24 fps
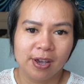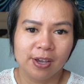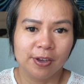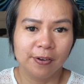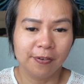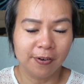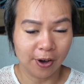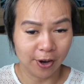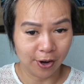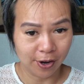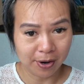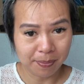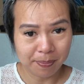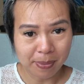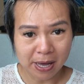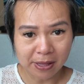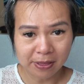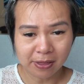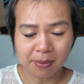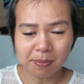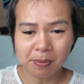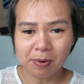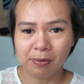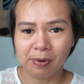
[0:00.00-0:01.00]
you've heard
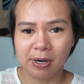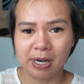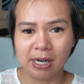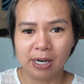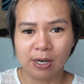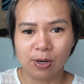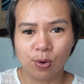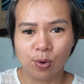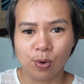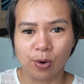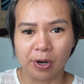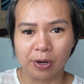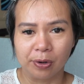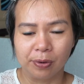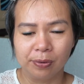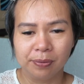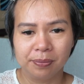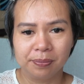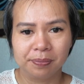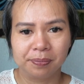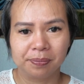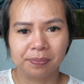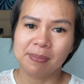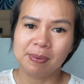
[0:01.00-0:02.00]
about the Mirena coil.
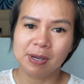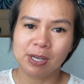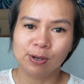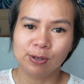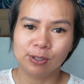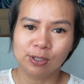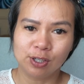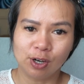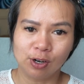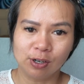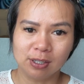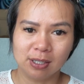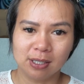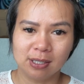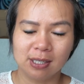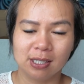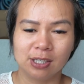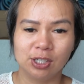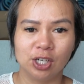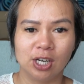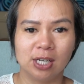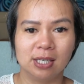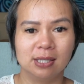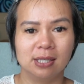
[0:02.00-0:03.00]
Maybe your doctor
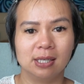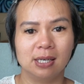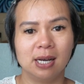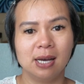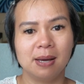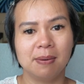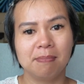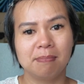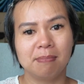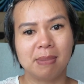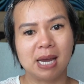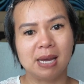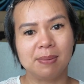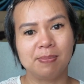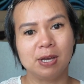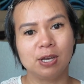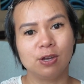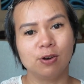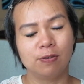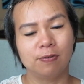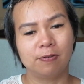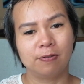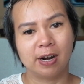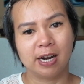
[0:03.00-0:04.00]
suggested it, maybe
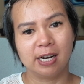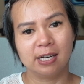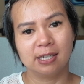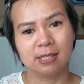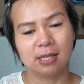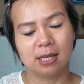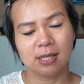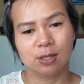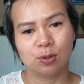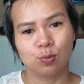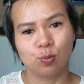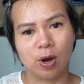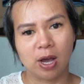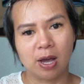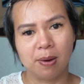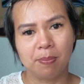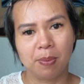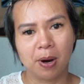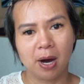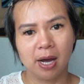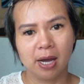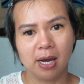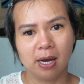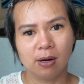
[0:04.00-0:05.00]
your friends swear
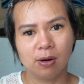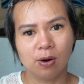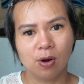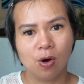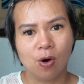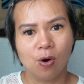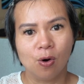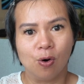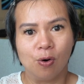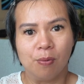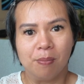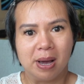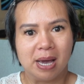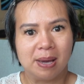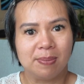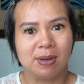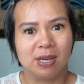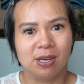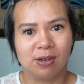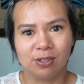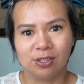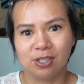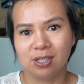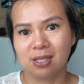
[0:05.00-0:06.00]
by it, or maybe
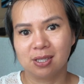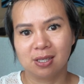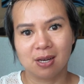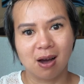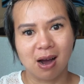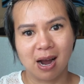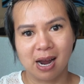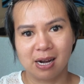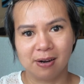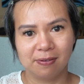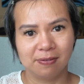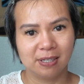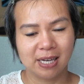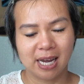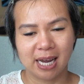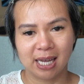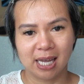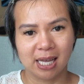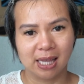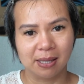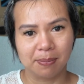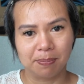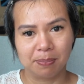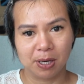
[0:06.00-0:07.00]
you're just tired of
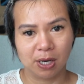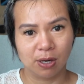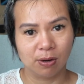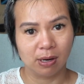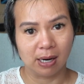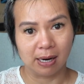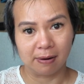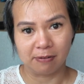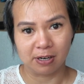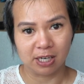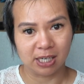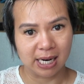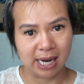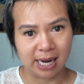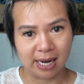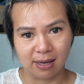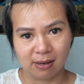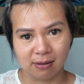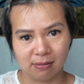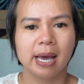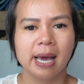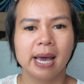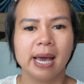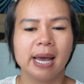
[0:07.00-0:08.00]
taking the pill every
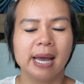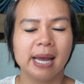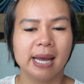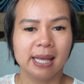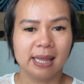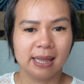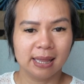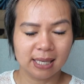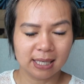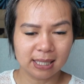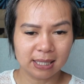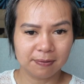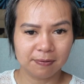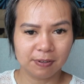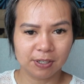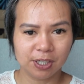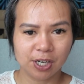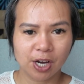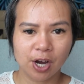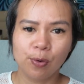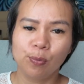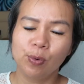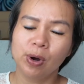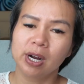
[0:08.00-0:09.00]
day. In this
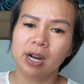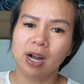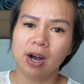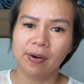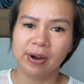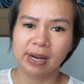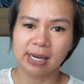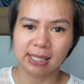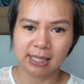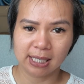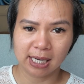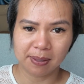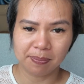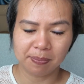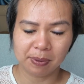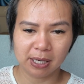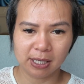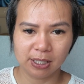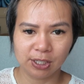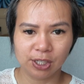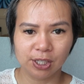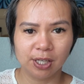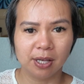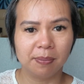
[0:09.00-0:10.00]
video, we're going deep
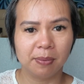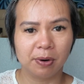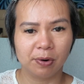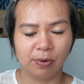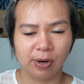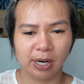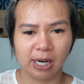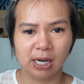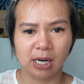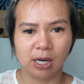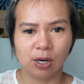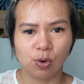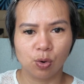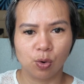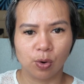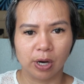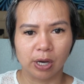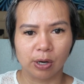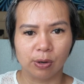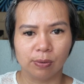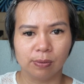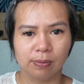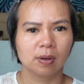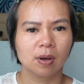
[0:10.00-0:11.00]
into the Mirena
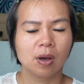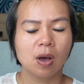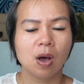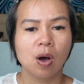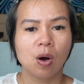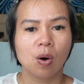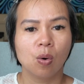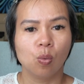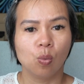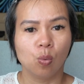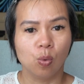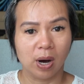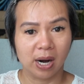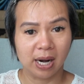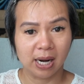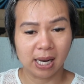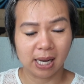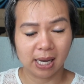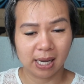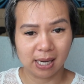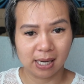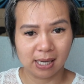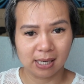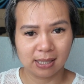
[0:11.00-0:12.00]
coil, what it
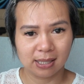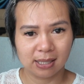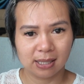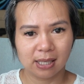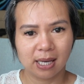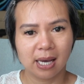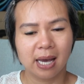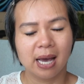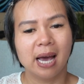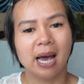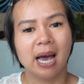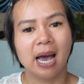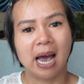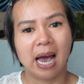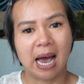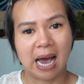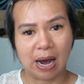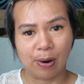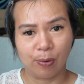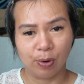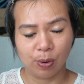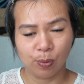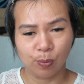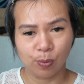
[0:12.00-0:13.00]
is,
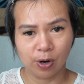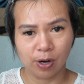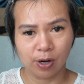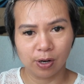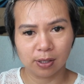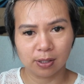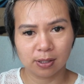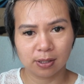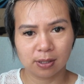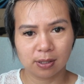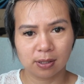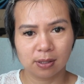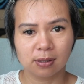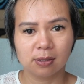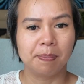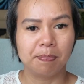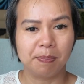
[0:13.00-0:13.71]
how it works, the